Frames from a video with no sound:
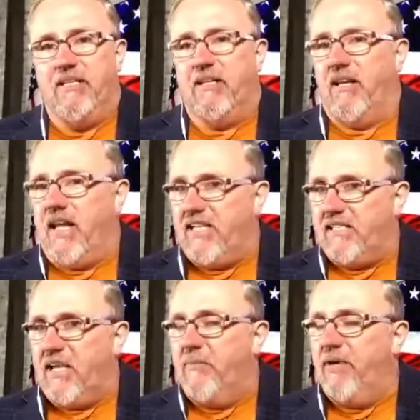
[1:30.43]
the
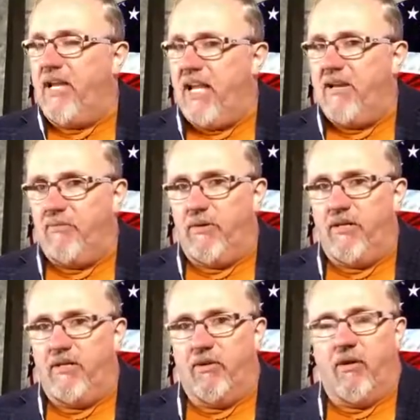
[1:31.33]
last time we had
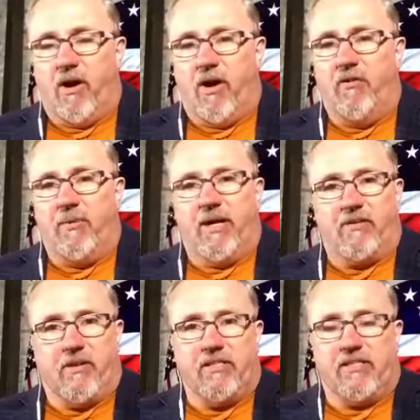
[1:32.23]
one go all the way
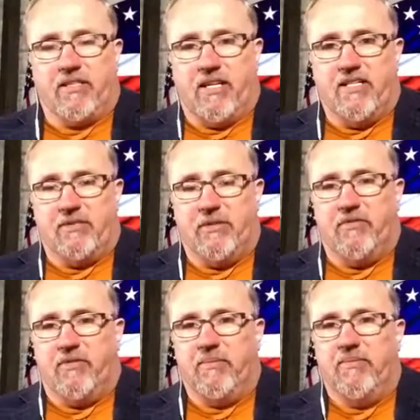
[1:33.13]
across the country
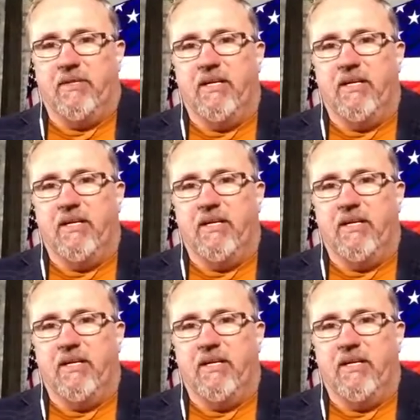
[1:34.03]
from